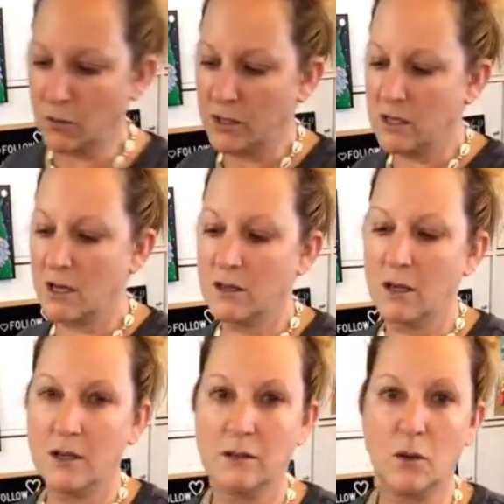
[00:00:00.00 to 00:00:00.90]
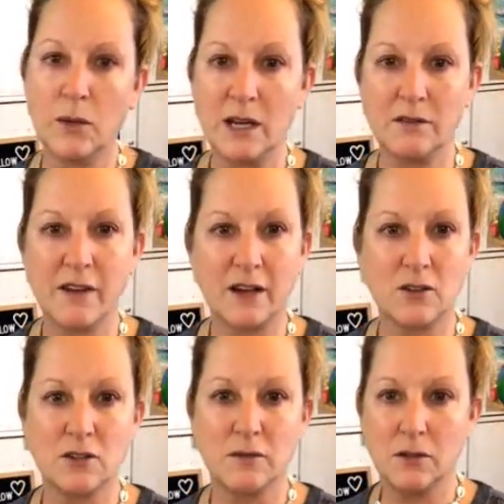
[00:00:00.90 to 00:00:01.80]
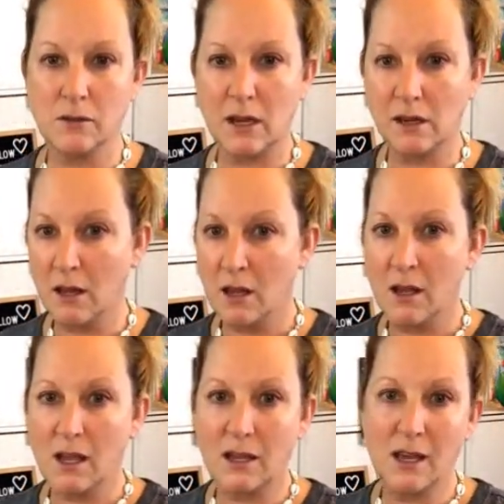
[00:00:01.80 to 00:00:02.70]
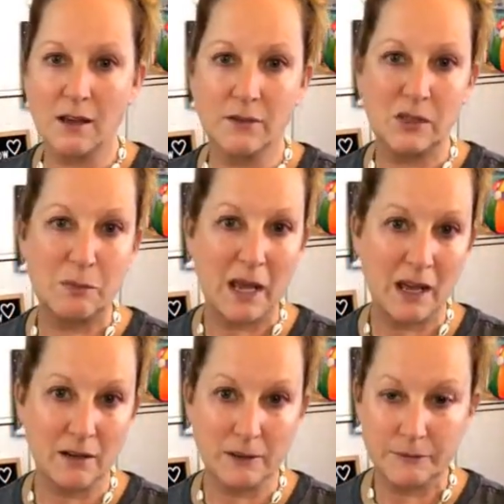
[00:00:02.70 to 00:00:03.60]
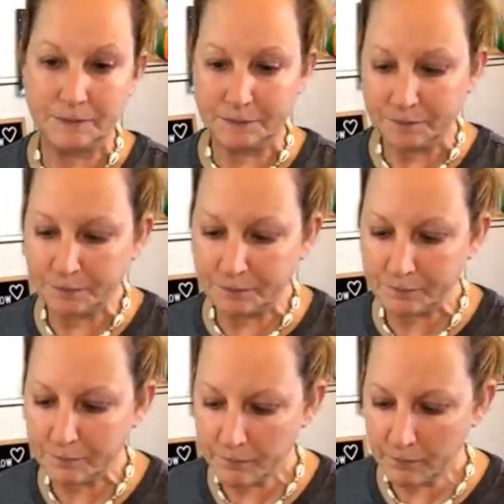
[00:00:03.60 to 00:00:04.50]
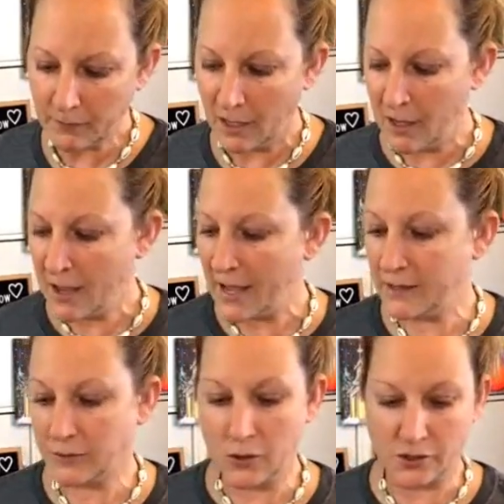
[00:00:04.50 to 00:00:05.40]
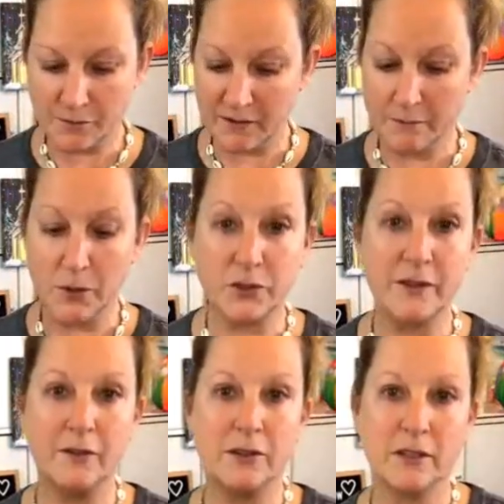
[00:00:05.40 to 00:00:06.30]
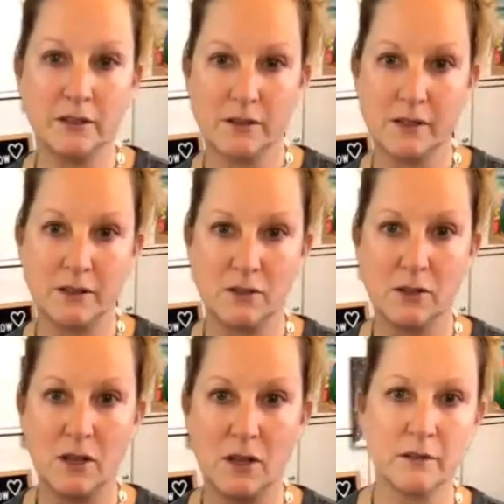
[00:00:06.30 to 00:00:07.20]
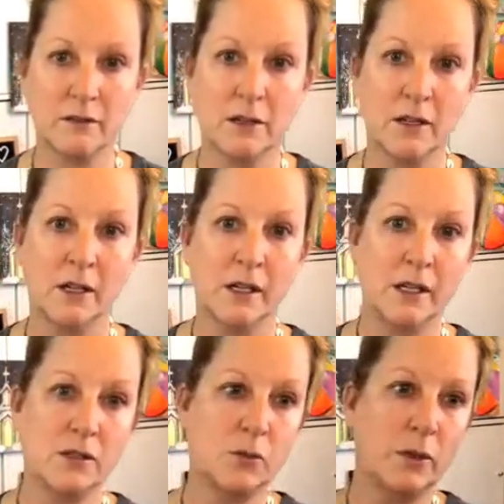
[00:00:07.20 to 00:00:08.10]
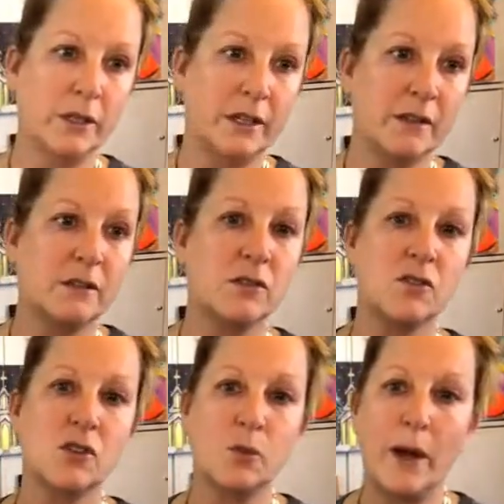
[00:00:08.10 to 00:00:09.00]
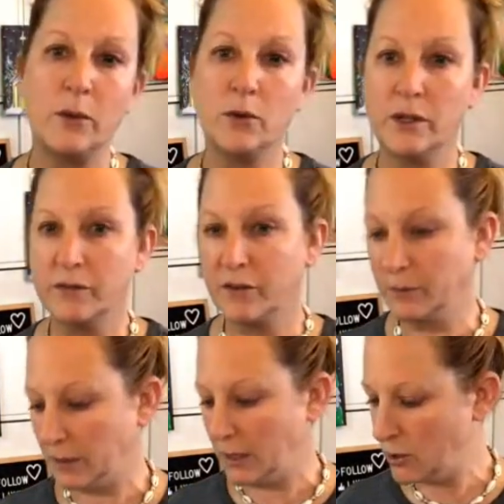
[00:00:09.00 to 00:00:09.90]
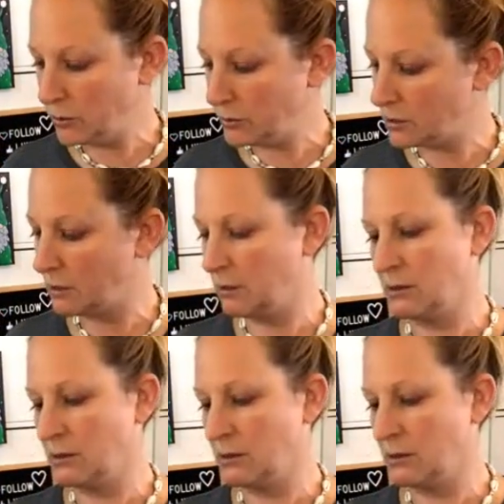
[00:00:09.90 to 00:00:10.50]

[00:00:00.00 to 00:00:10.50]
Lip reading: one of the winning factors of using a canvas panel. And of course, my most favorite thing to stencil on is wood. And this is just white wood from Lowe's.